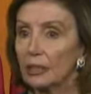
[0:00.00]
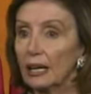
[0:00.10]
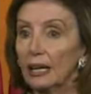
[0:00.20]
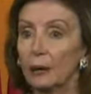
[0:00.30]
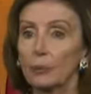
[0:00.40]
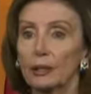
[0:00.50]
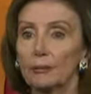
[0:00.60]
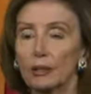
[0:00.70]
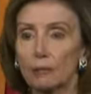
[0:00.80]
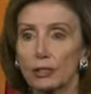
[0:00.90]
how we
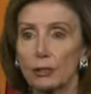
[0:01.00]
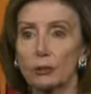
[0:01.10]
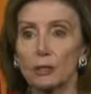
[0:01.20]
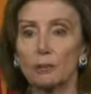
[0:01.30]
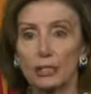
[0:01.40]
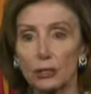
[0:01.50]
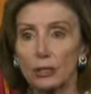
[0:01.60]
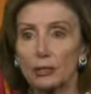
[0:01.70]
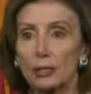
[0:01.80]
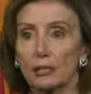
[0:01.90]
reduce
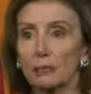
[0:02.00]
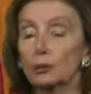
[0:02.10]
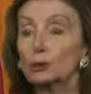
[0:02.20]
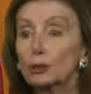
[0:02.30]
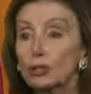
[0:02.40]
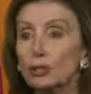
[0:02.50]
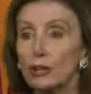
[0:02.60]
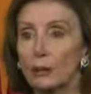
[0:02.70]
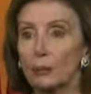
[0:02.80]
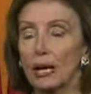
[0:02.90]
emissions and pollution
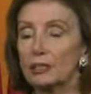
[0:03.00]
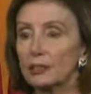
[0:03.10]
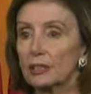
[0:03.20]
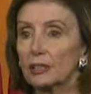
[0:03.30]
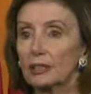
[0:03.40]
and the rest.